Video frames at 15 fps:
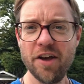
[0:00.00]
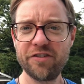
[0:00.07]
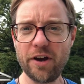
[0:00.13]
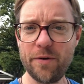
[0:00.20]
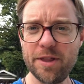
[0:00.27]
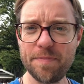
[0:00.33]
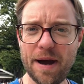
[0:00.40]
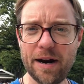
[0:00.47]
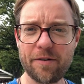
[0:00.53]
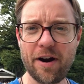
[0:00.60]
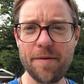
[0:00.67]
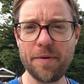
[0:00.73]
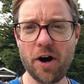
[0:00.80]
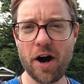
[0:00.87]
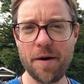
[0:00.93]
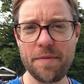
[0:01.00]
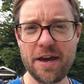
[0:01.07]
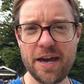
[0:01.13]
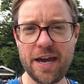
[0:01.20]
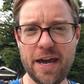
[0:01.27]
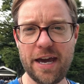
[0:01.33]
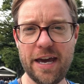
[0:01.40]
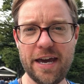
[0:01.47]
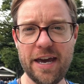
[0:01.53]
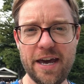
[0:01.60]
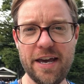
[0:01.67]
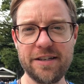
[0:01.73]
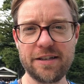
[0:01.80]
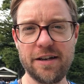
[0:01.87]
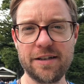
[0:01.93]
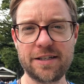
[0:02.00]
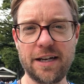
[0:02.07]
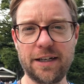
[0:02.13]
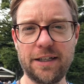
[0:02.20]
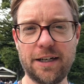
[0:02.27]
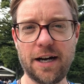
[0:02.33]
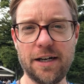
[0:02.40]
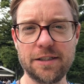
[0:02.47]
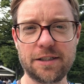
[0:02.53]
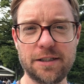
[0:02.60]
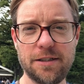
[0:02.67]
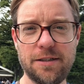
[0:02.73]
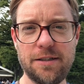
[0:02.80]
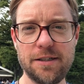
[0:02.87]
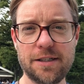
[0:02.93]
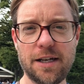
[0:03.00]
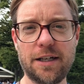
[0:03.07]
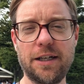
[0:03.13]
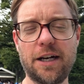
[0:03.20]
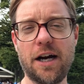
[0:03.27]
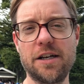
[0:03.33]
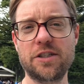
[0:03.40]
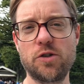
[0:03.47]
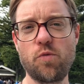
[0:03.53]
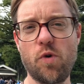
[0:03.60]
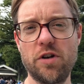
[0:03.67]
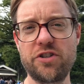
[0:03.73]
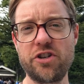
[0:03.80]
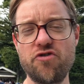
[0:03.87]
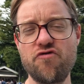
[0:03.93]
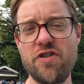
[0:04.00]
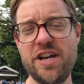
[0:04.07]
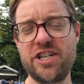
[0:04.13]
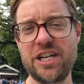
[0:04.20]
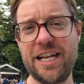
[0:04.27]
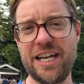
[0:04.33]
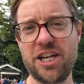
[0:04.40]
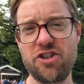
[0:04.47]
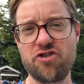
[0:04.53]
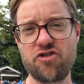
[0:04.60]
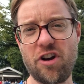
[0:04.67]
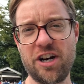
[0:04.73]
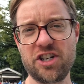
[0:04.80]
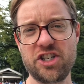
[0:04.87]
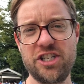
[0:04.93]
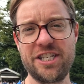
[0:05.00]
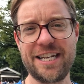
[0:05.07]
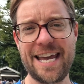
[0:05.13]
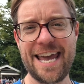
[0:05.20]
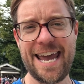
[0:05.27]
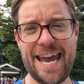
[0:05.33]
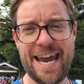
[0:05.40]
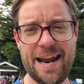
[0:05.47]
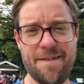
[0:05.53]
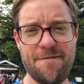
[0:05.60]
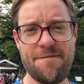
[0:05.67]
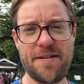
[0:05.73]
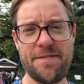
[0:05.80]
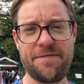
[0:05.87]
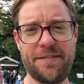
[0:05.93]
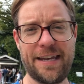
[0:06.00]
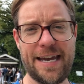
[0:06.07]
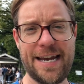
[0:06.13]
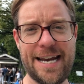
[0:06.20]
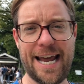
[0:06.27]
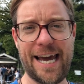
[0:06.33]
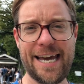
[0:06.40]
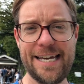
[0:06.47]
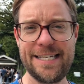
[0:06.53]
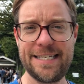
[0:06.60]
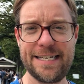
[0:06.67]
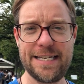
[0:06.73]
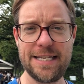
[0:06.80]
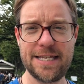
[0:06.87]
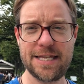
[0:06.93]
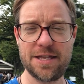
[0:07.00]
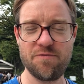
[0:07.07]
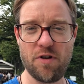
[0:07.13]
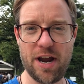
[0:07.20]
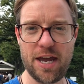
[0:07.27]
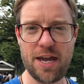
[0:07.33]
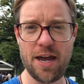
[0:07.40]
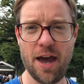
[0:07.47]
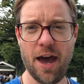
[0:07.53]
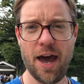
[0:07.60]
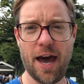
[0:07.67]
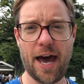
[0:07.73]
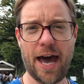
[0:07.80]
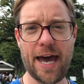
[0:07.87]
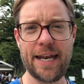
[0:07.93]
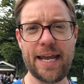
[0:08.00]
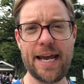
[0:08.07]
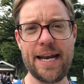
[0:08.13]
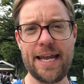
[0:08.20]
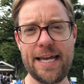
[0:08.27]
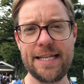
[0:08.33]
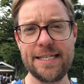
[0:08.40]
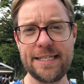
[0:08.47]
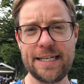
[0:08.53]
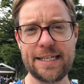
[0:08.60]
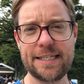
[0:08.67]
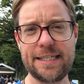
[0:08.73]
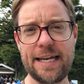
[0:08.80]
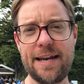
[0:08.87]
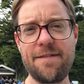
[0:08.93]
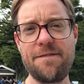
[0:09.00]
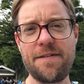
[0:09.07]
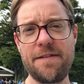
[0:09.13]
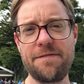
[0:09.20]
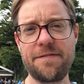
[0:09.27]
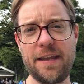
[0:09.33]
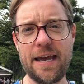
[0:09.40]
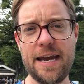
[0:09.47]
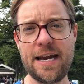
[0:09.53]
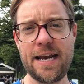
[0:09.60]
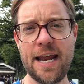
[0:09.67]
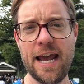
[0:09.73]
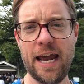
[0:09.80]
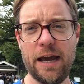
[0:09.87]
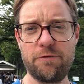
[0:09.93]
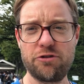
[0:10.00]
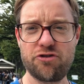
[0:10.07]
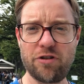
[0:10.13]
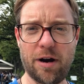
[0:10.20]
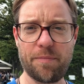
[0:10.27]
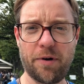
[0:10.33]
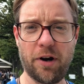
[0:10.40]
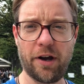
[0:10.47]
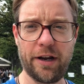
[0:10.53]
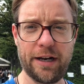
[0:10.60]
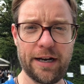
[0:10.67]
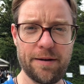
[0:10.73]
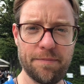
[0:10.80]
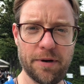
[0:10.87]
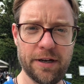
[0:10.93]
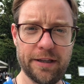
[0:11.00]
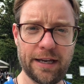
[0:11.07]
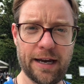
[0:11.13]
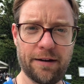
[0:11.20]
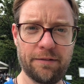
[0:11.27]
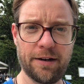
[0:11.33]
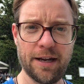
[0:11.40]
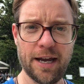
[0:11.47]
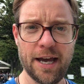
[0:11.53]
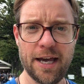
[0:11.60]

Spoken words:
So in the background behind me is Osaka Castle. Osaka Castle was originally constructed in 1583, and then in 1615 it was struck by lightning and burned down.